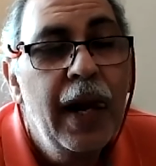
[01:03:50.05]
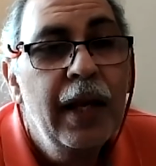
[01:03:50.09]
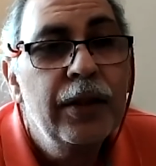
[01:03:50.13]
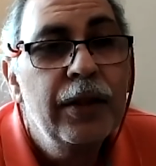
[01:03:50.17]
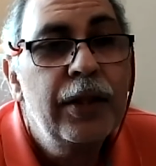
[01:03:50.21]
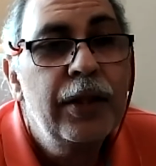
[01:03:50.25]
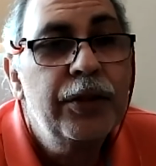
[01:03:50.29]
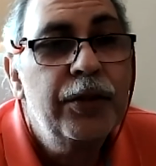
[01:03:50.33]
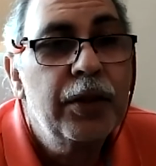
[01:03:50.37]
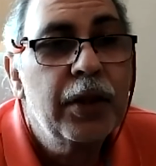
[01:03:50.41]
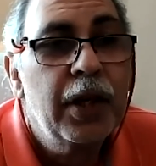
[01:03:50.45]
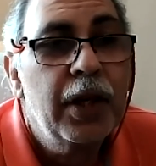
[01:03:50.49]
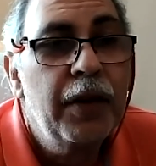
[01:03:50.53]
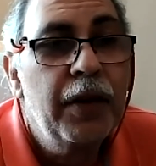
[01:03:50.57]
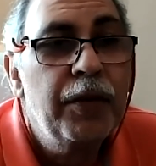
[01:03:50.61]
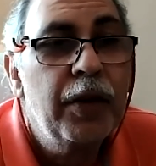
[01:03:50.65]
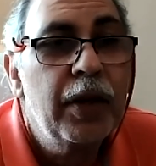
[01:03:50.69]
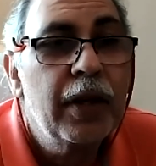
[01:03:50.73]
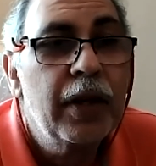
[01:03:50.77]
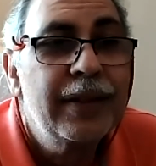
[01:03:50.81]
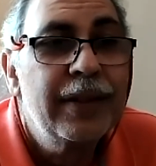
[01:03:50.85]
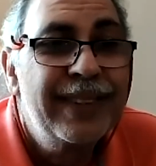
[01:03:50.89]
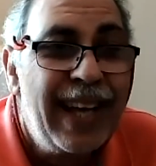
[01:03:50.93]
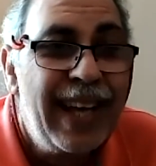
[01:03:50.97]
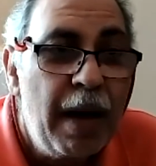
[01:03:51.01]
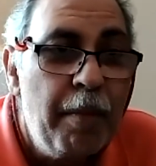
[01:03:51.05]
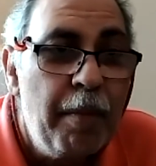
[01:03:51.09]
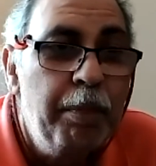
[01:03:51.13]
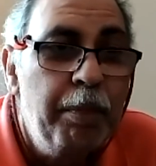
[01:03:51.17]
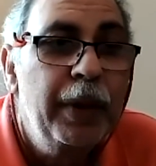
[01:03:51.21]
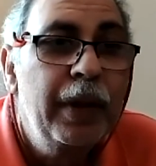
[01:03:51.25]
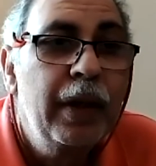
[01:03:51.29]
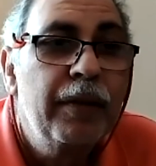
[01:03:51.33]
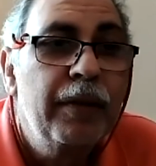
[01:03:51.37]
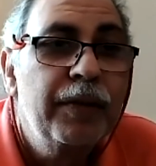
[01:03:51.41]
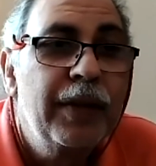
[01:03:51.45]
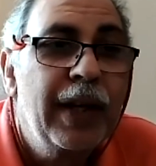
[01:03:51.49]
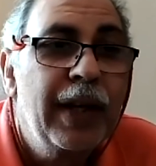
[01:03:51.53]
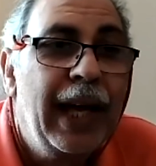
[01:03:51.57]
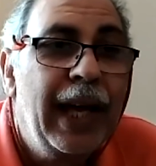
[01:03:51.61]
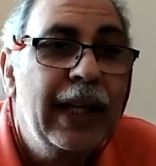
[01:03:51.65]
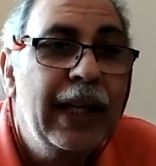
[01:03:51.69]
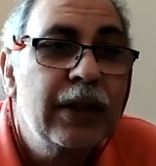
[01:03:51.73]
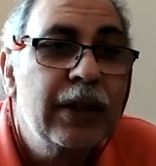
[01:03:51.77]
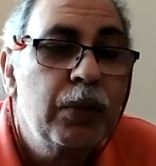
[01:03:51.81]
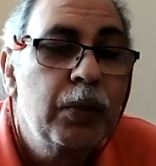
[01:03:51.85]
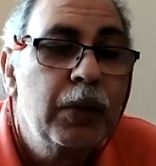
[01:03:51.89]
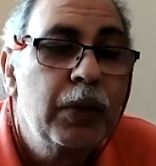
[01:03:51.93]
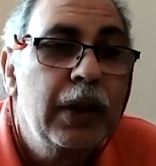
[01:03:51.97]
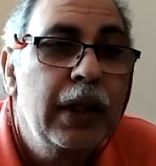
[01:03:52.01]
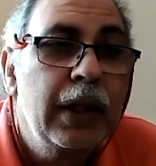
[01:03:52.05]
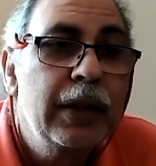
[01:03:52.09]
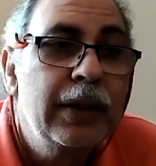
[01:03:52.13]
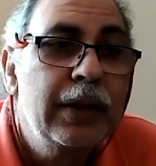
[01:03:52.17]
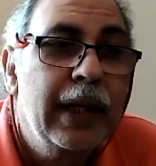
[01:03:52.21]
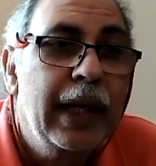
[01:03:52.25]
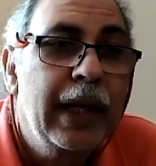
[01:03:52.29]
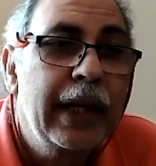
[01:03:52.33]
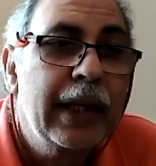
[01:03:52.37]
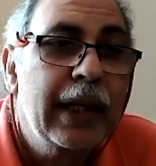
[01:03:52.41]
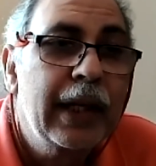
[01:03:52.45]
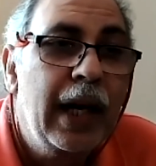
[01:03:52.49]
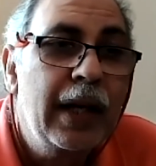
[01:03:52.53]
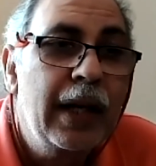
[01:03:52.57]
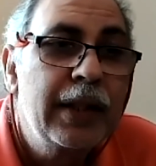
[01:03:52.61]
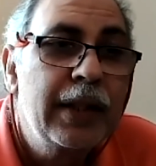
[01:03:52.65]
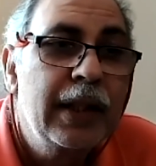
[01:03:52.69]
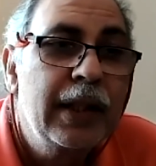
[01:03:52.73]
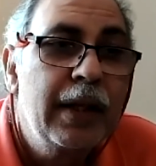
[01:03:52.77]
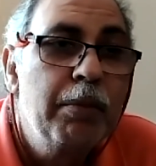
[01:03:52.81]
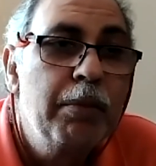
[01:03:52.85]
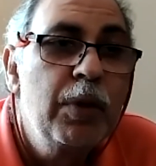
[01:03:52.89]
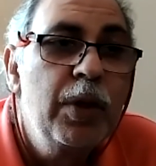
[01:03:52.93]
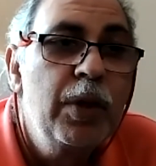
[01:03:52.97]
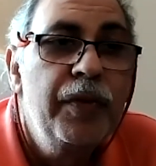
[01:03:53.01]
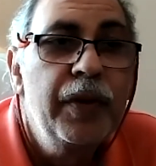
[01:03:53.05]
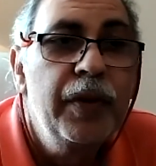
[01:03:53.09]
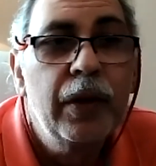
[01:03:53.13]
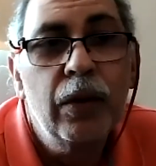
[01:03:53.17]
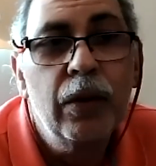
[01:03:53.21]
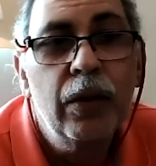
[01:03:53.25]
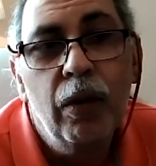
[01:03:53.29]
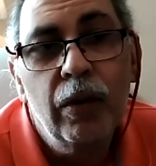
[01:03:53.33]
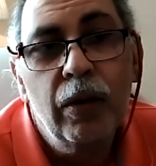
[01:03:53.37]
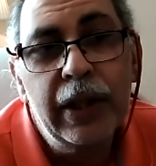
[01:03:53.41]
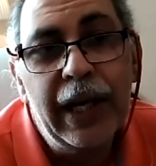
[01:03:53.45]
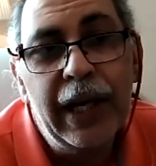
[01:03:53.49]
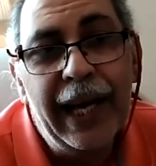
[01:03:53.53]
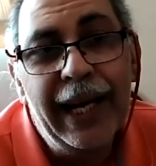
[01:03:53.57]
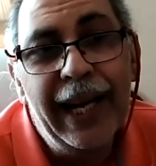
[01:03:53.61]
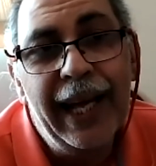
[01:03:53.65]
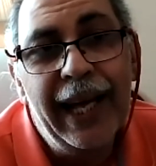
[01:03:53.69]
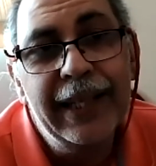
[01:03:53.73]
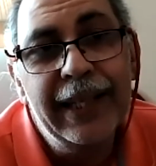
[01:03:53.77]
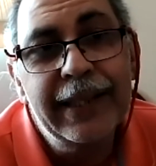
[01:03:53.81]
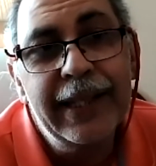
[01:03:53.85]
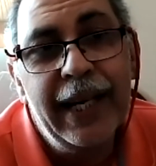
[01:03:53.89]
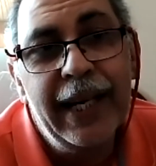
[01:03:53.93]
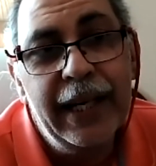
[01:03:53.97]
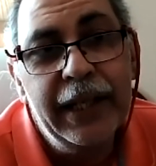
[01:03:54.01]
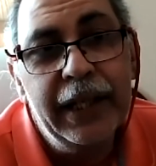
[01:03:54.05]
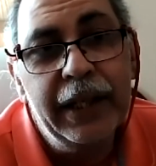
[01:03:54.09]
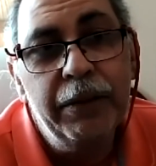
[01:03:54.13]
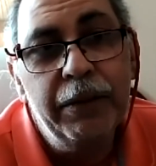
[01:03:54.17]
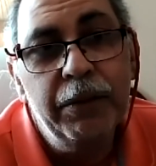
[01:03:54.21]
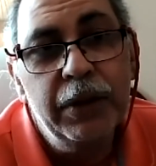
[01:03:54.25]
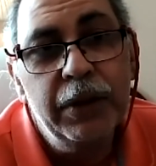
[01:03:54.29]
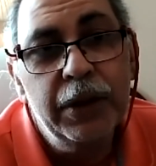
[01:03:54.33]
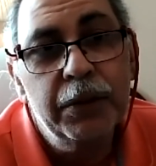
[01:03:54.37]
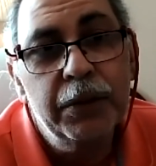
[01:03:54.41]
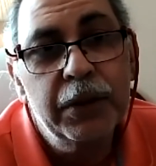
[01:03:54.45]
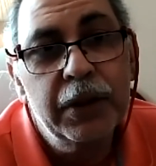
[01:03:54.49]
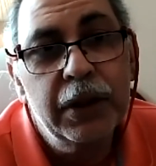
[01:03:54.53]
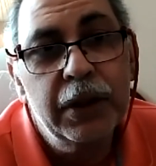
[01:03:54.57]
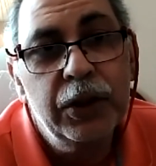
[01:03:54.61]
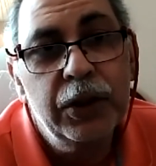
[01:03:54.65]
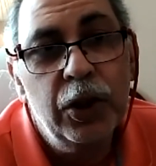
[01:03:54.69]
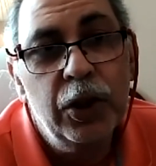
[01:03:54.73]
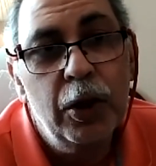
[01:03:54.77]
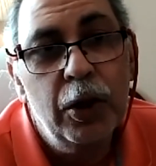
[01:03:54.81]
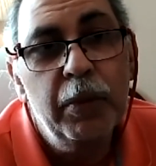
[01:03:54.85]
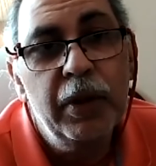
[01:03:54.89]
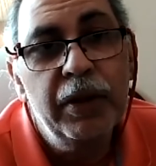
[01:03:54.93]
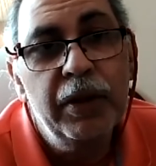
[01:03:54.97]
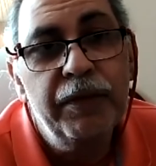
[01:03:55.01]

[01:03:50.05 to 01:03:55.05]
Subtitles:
Just to give you an example of the last one, it's like I did a movie called Halal Daddy, which was a German